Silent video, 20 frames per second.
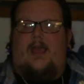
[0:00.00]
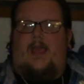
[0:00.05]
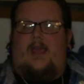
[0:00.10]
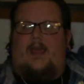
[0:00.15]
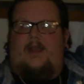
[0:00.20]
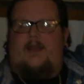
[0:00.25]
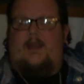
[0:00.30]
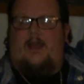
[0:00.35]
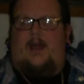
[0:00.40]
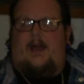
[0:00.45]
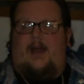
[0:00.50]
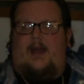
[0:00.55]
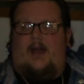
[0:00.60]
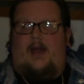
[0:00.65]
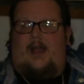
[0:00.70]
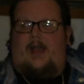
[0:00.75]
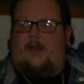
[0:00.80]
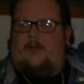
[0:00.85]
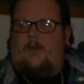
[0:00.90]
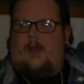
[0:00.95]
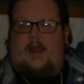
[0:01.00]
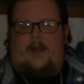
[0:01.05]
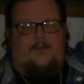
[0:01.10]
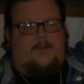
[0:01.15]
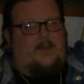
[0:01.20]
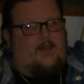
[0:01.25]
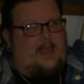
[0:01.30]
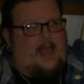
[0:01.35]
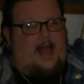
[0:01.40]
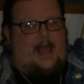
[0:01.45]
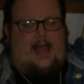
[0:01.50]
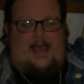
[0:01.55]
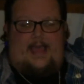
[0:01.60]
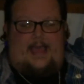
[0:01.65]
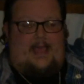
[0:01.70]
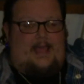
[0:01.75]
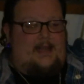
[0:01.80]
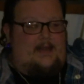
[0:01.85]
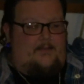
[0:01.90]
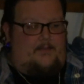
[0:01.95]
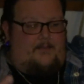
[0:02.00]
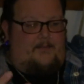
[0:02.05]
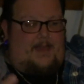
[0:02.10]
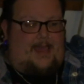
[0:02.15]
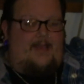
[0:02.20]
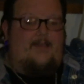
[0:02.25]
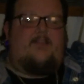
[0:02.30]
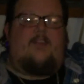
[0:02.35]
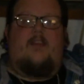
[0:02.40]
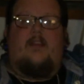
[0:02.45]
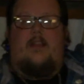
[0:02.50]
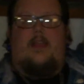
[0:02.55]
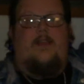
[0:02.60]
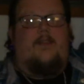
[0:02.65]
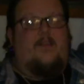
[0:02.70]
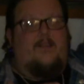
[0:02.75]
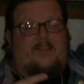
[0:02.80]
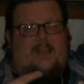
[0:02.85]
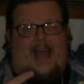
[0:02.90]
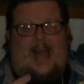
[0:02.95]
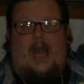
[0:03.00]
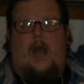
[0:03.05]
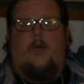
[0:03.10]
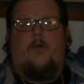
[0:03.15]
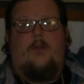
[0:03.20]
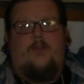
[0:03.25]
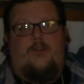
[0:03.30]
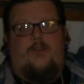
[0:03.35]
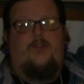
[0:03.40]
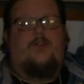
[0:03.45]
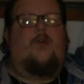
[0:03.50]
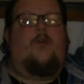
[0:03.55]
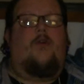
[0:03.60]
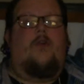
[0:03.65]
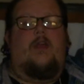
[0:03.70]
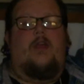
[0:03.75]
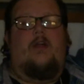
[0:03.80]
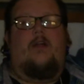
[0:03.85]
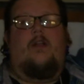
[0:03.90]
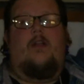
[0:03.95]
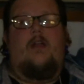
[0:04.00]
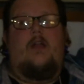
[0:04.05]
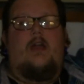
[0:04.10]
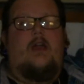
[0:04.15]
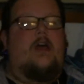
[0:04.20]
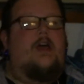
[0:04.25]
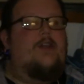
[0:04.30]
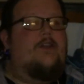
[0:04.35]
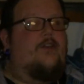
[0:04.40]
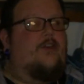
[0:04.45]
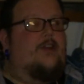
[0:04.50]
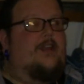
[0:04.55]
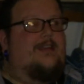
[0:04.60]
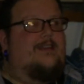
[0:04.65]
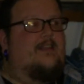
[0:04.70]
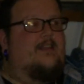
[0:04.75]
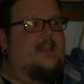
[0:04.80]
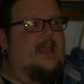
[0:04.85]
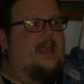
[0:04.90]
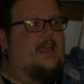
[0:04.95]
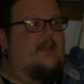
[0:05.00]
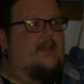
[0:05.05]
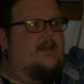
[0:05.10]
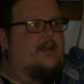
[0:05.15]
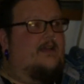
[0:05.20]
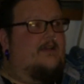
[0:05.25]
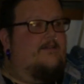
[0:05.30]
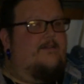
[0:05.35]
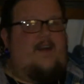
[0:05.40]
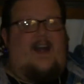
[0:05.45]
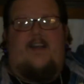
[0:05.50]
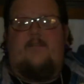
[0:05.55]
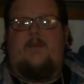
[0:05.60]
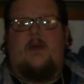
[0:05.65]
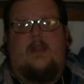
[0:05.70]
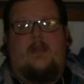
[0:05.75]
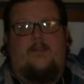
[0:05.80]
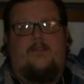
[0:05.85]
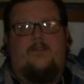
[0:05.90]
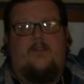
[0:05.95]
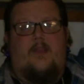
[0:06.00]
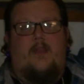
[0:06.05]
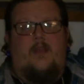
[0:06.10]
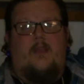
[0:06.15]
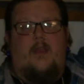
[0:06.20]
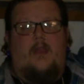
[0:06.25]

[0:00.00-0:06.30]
and I ran up to the guy, and basically this hour tutorial turned into like 5 minutes.